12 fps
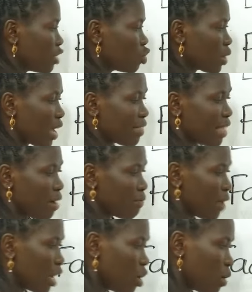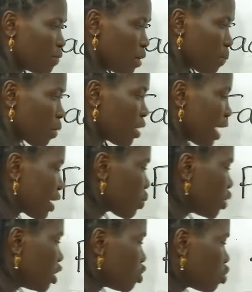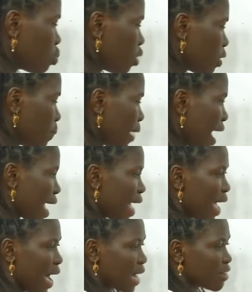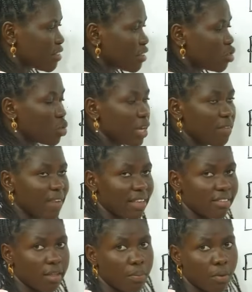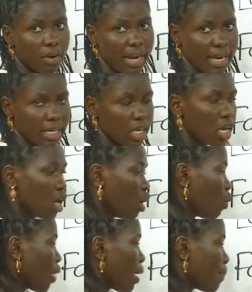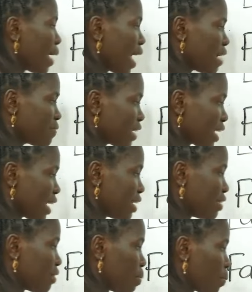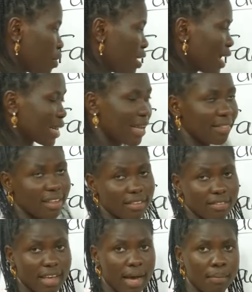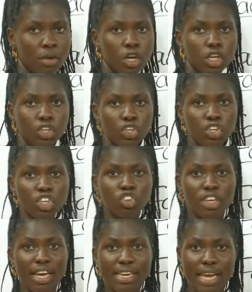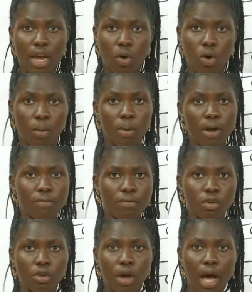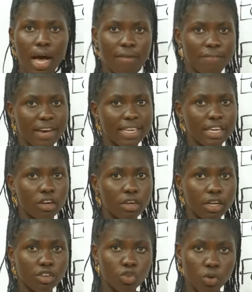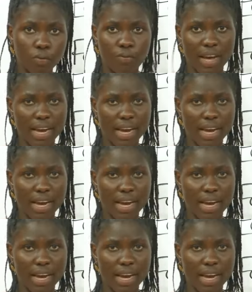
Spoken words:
and to get the value of the product, we need to multiply A and C to give us the product, whereby after getting the product and the sum, you need to get a common factor, the two